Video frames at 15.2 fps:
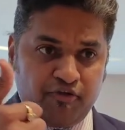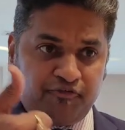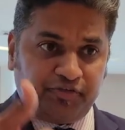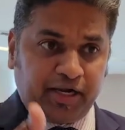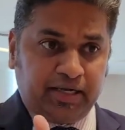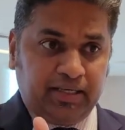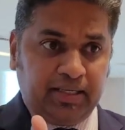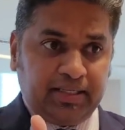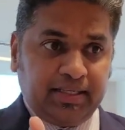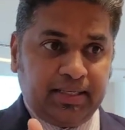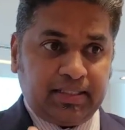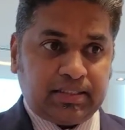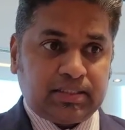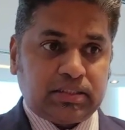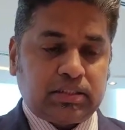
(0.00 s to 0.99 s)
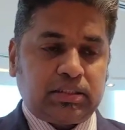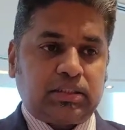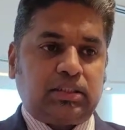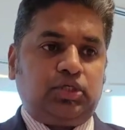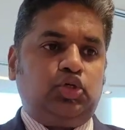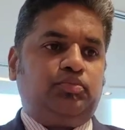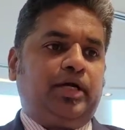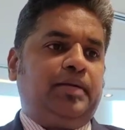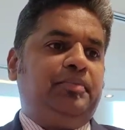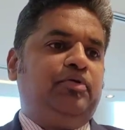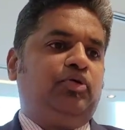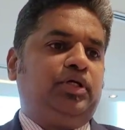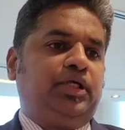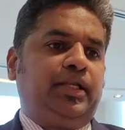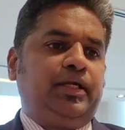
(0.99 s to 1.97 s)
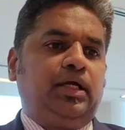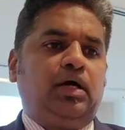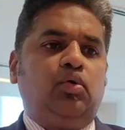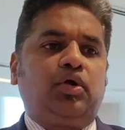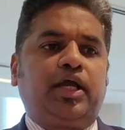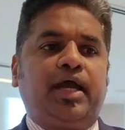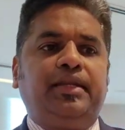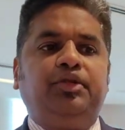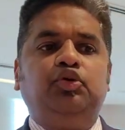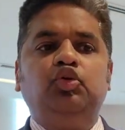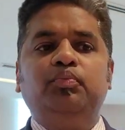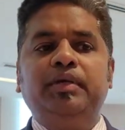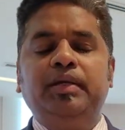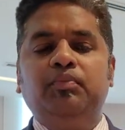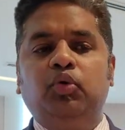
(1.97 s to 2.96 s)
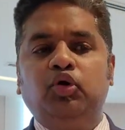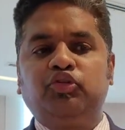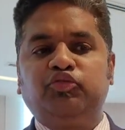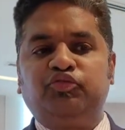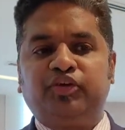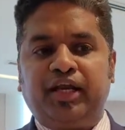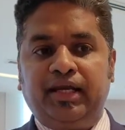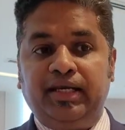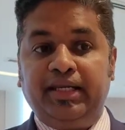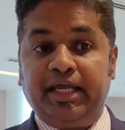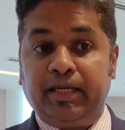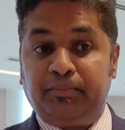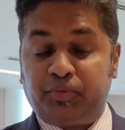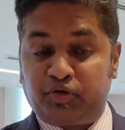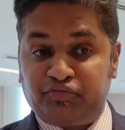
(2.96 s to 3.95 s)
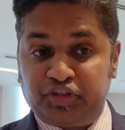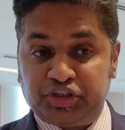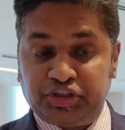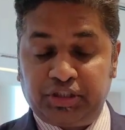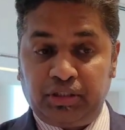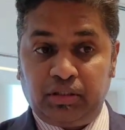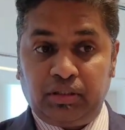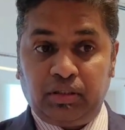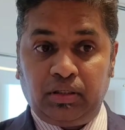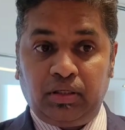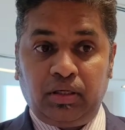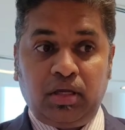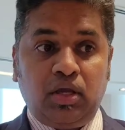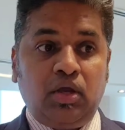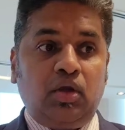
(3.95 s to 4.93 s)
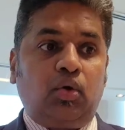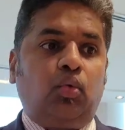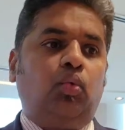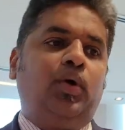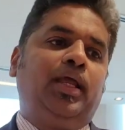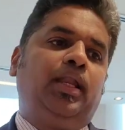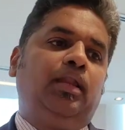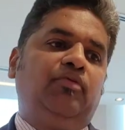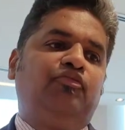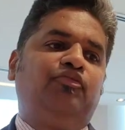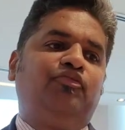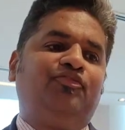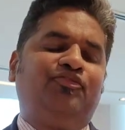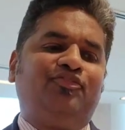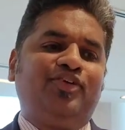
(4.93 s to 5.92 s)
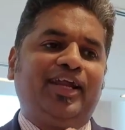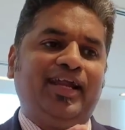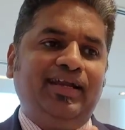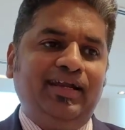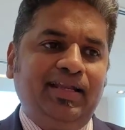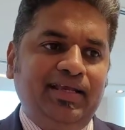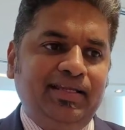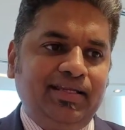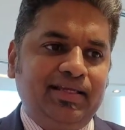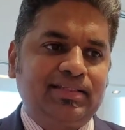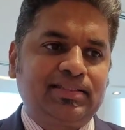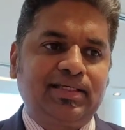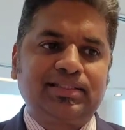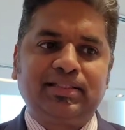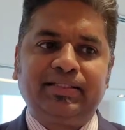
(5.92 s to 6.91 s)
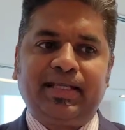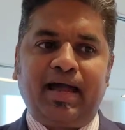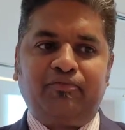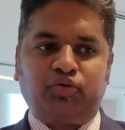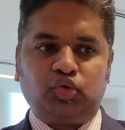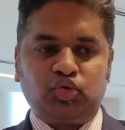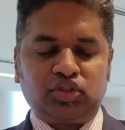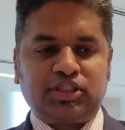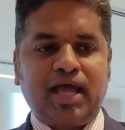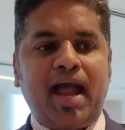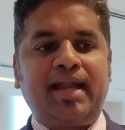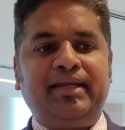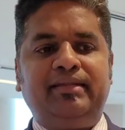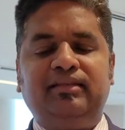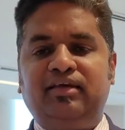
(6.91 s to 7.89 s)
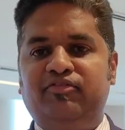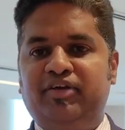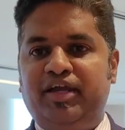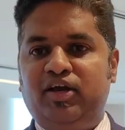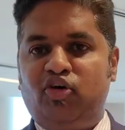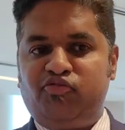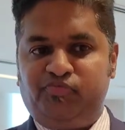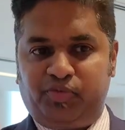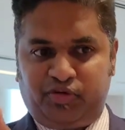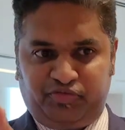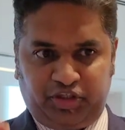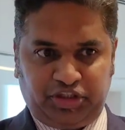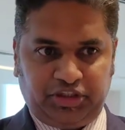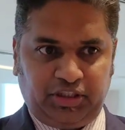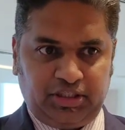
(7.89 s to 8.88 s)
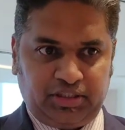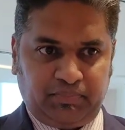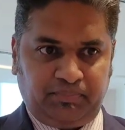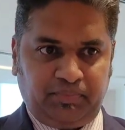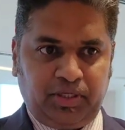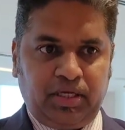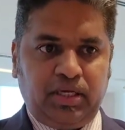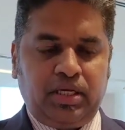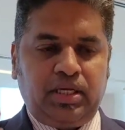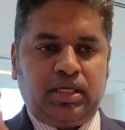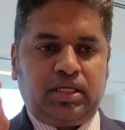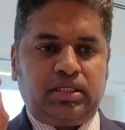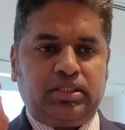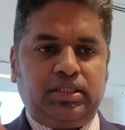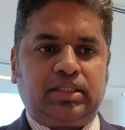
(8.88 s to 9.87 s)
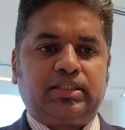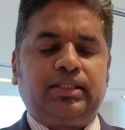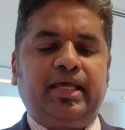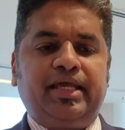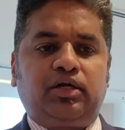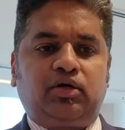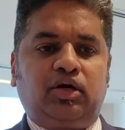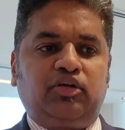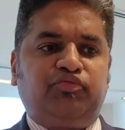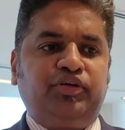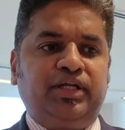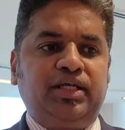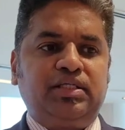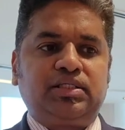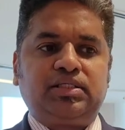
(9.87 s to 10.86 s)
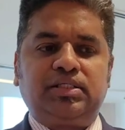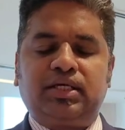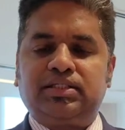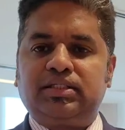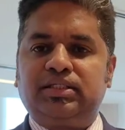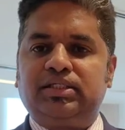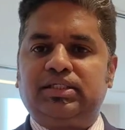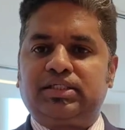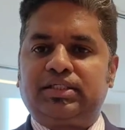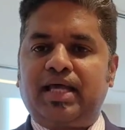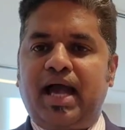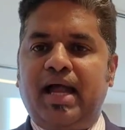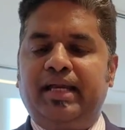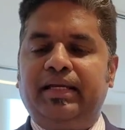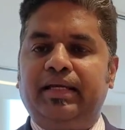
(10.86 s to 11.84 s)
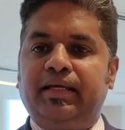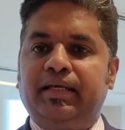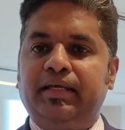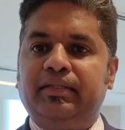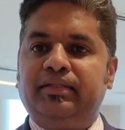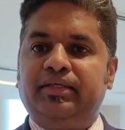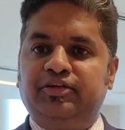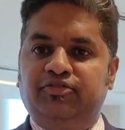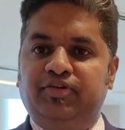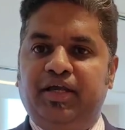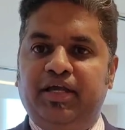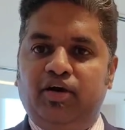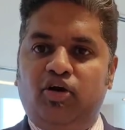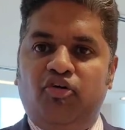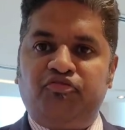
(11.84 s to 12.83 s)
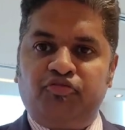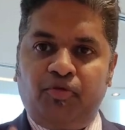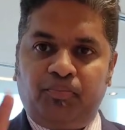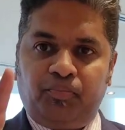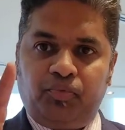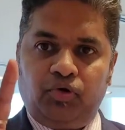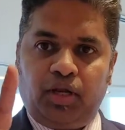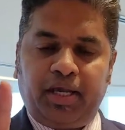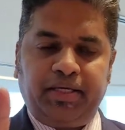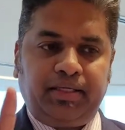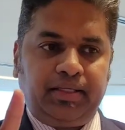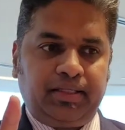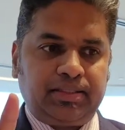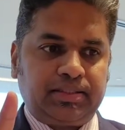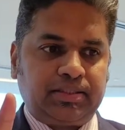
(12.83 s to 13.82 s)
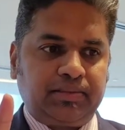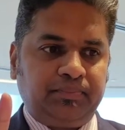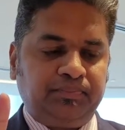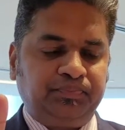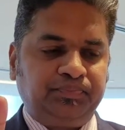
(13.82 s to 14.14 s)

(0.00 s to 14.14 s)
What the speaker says: Friendliness, you might be wondering, how can you be both friendly and professional? Well, friendliness doesn't have to stand in the way of professionalism, just like confidence doesn't stand in the way of politeness.